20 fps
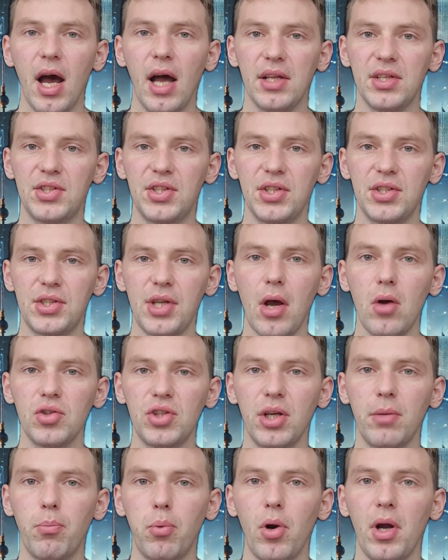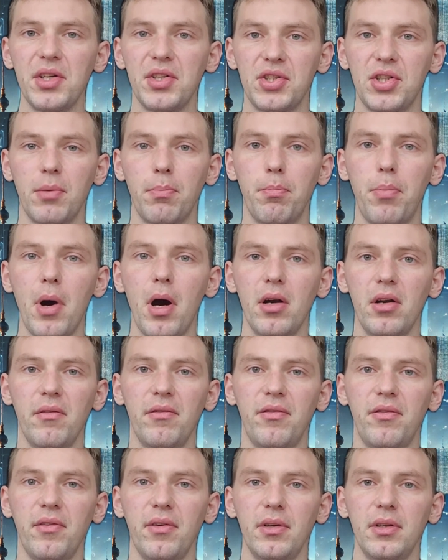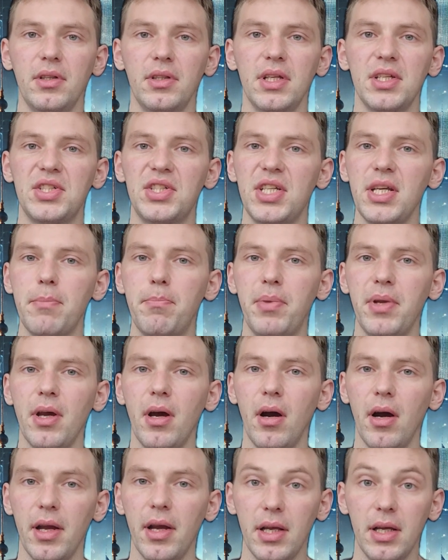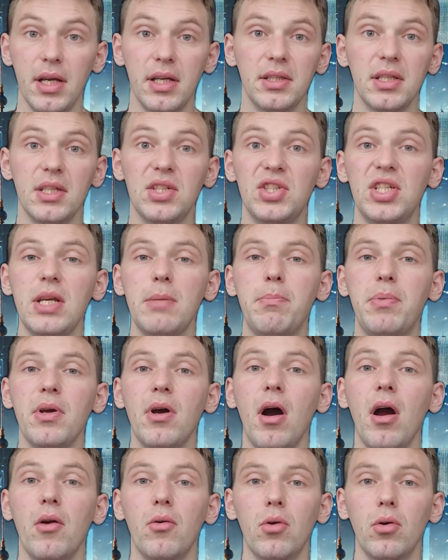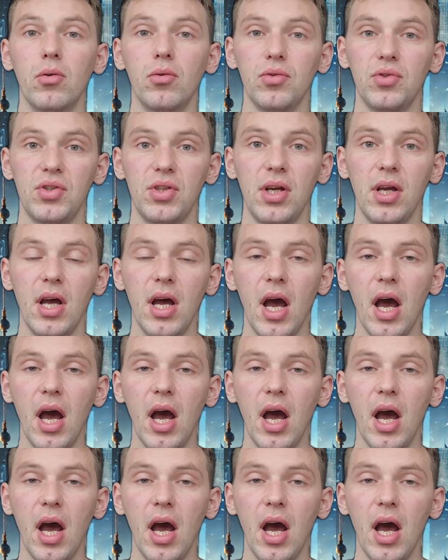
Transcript: And since housing prices are part of the CPI rose.